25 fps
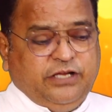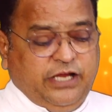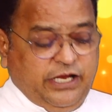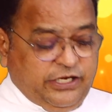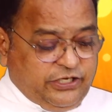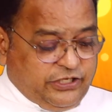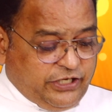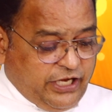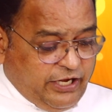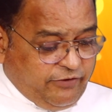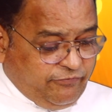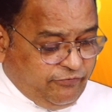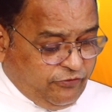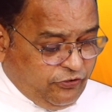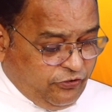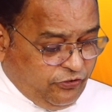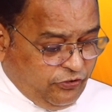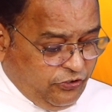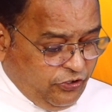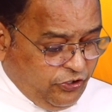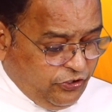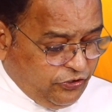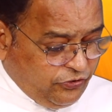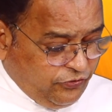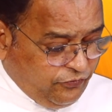And
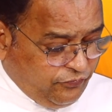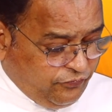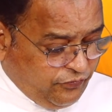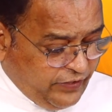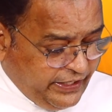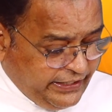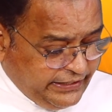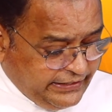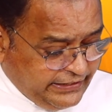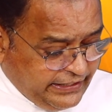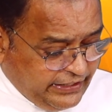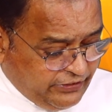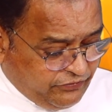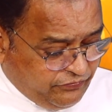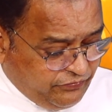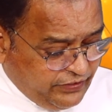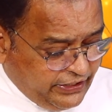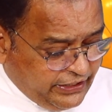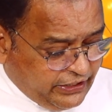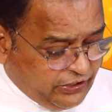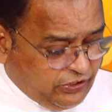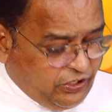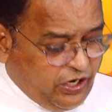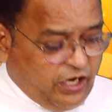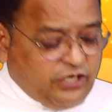therefore, you find that
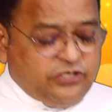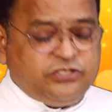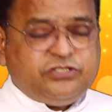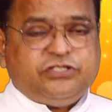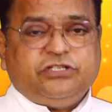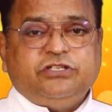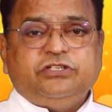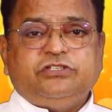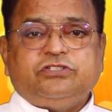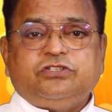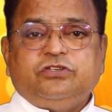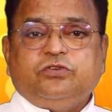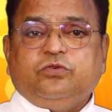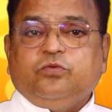weak conscience